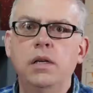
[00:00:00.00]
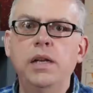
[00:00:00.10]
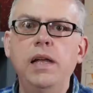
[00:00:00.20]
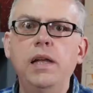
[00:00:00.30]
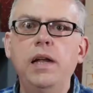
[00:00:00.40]

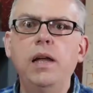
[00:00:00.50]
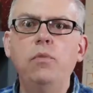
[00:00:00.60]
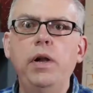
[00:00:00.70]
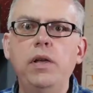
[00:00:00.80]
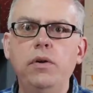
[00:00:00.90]
Today on
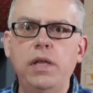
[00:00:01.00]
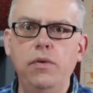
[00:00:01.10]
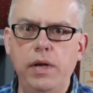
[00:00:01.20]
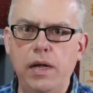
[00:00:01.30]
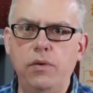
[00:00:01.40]
Ham Radio
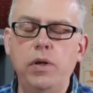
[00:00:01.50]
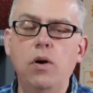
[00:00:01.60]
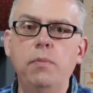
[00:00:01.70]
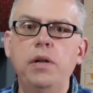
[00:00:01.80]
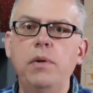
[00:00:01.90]
Q and A,
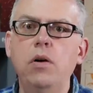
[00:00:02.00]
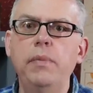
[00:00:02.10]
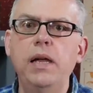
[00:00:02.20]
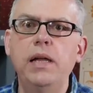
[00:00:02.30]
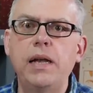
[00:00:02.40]
we open the
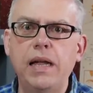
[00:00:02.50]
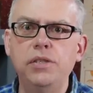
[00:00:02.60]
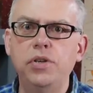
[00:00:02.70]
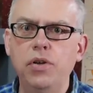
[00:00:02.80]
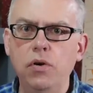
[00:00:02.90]
mailbag and
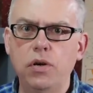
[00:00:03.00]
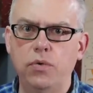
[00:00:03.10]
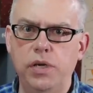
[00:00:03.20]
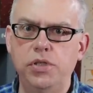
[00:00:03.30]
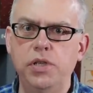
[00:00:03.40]
answer your
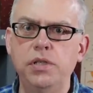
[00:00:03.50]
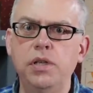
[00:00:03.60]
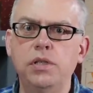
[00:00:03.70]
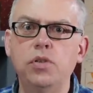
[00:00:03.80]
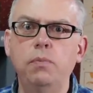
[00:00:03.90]

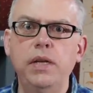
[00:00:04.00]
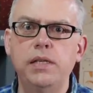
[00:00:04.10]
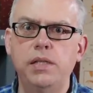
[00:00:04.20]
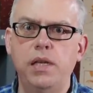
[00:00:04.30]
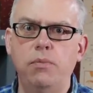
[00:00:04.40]
questions, so
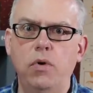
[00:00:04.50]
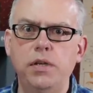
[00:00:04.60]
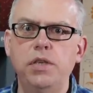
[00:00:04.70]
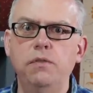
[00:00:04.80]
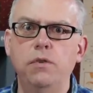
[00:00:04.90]
please keep
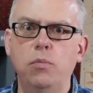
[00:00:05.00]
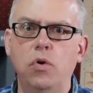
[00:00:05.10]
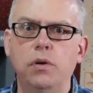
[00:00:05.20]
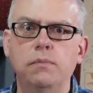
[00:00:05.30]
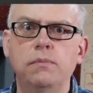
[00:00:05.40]
watching for more.